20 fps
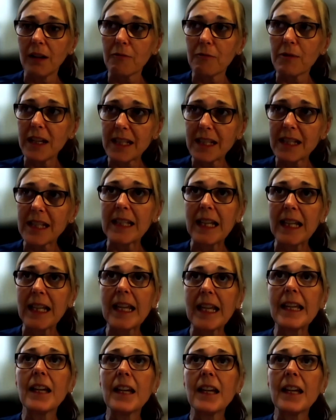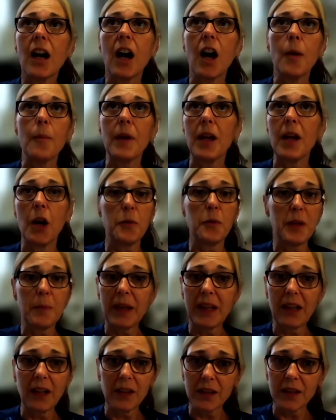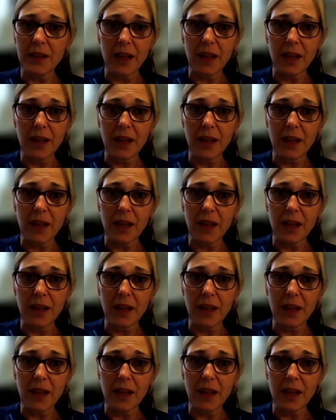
recently, only because